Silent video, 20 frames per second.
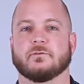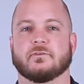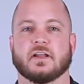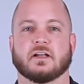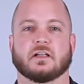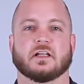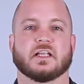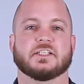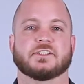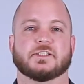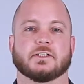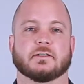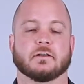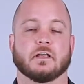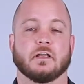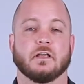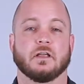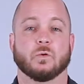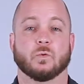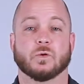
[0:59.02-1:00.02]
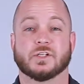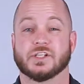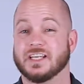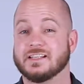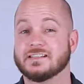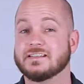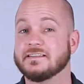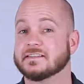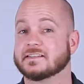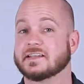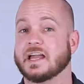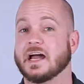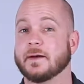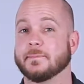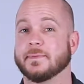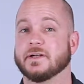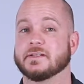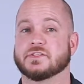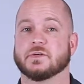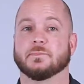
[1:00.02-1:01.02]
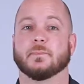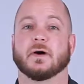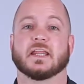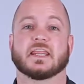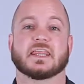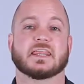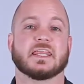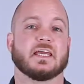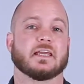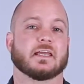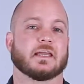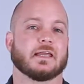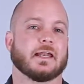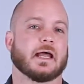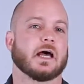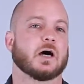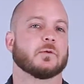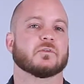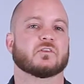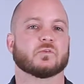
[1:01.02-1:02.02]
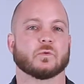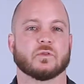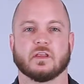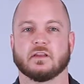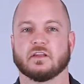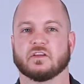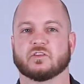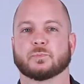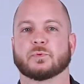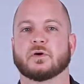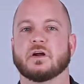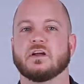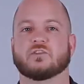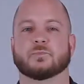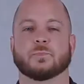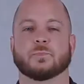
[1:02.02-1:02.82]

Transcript: ventilation, which isn't as common as you might think in helmets within this price